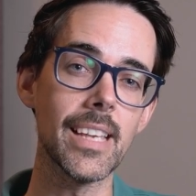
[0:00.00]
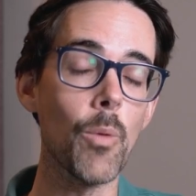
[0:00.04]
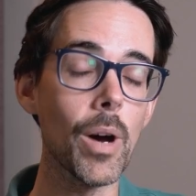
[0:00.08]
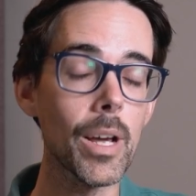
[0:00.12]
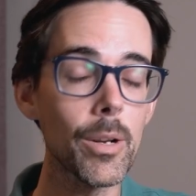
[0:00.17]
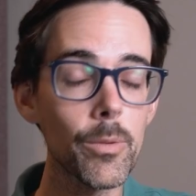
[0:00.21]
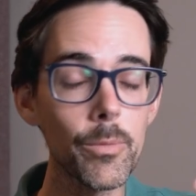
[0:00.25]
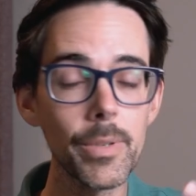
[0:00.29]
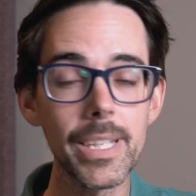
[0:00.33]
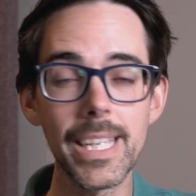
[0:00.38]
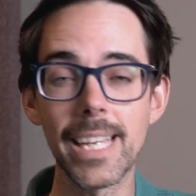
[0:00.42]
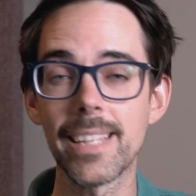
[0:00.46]
Why
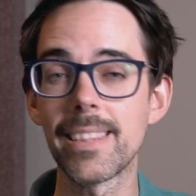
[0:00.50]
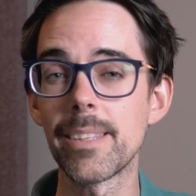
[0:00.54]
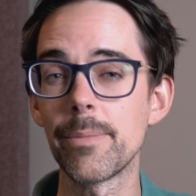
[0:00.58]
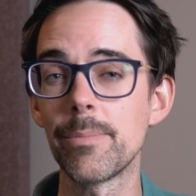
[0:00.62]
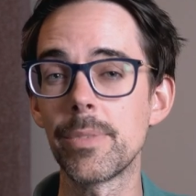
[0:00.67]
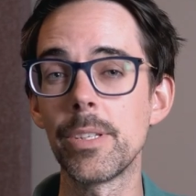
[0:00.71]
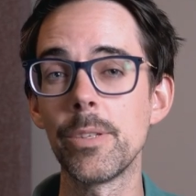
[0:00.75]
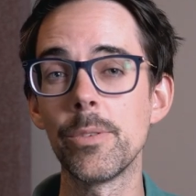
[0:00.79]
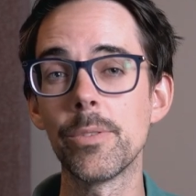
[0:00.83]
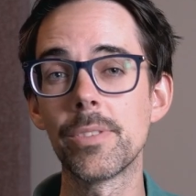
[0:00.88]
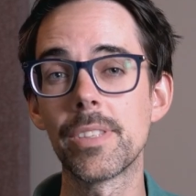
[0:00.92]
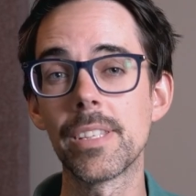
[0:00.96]
don't we get them
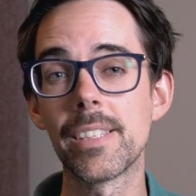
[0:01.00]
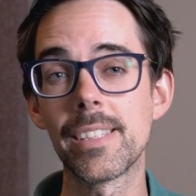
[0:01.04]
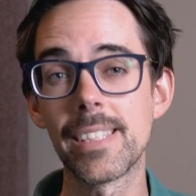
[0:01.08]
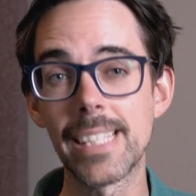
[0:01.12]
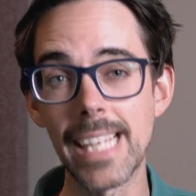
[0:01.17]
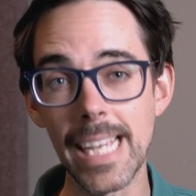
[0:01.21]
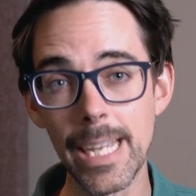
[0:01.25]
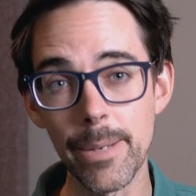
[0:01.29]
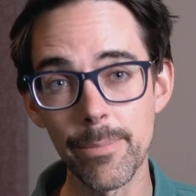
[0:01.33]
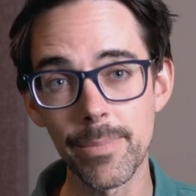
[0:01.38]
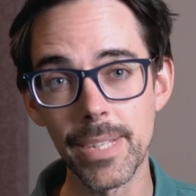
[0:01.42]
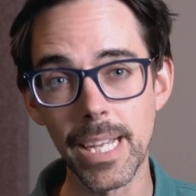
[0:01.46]
to use the
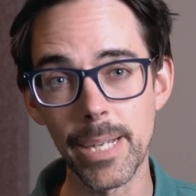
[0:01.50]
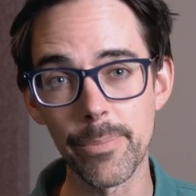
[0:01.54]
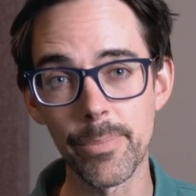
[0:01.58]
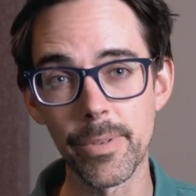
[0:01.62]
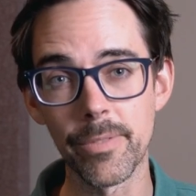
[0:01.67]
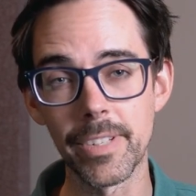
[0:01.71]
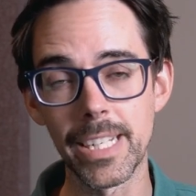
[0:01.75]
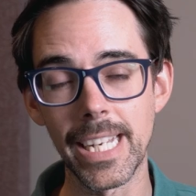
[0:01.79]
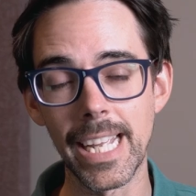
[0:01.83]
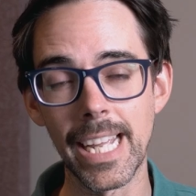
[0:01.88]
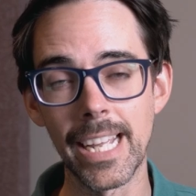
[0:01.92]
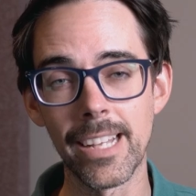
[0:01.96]
same type
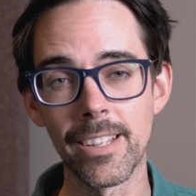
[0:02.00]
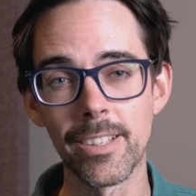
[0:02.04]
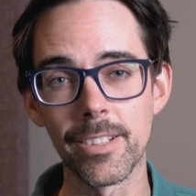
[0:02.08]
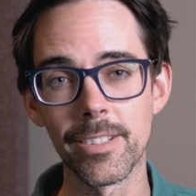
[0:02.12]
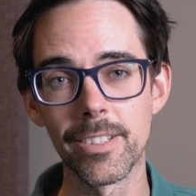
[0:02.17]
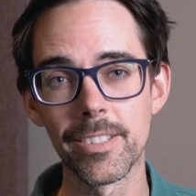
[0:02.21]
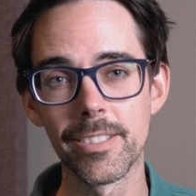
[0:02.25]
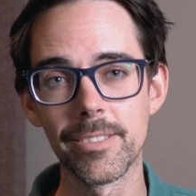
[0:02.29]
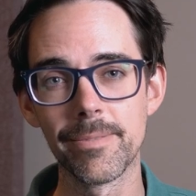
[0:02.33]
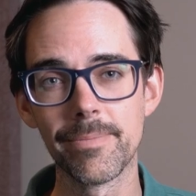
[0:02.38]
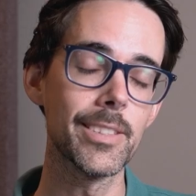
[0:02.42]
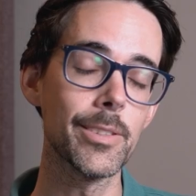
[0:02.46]
of
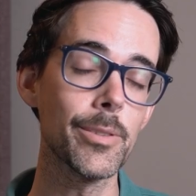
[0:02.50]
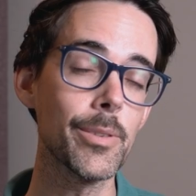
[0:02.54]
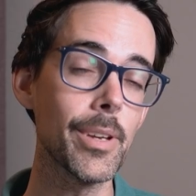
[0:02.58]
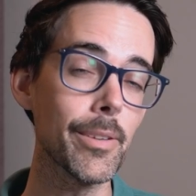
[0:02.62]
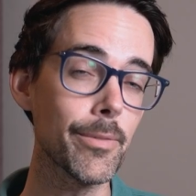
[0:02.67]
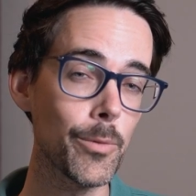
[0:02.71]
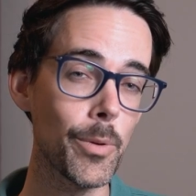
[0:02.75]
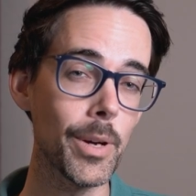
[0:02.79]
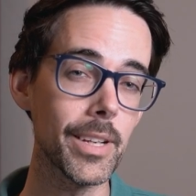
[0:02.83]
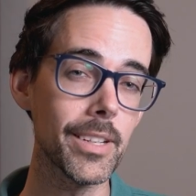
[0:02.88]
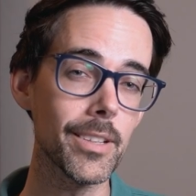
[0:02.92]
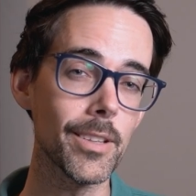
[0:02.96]
inhaler? So you
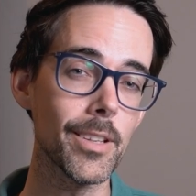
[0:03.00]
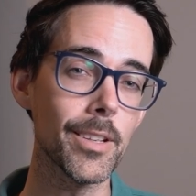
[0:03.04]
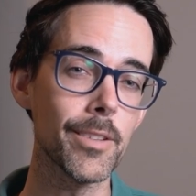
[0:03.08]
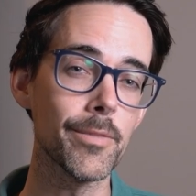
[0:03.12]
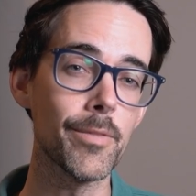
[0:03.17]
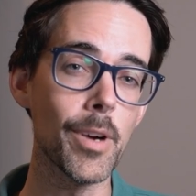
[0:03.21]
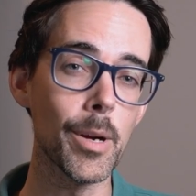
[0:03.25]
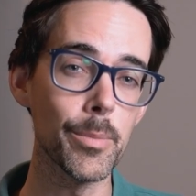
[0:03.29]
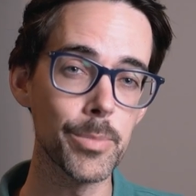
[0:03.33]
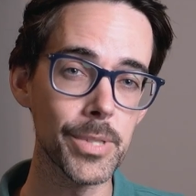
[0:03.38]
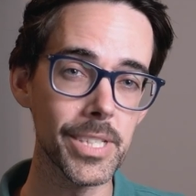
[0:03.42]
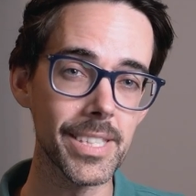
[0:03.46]
have quite a lot of
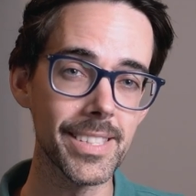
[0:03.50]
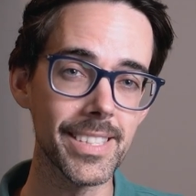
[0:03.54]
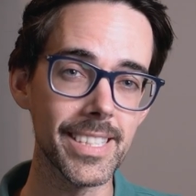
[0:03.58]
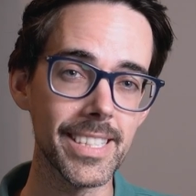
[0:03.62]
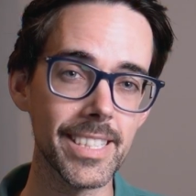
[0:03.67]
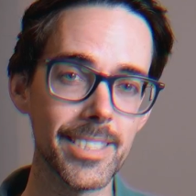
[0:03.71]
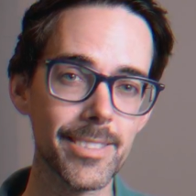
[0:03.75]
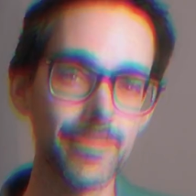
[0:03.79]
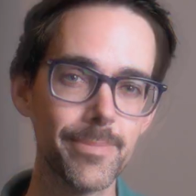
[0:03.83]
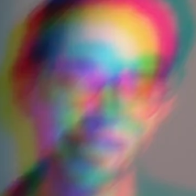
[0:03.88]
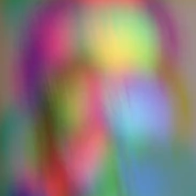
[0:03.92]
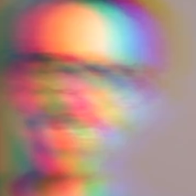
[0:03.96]
options here.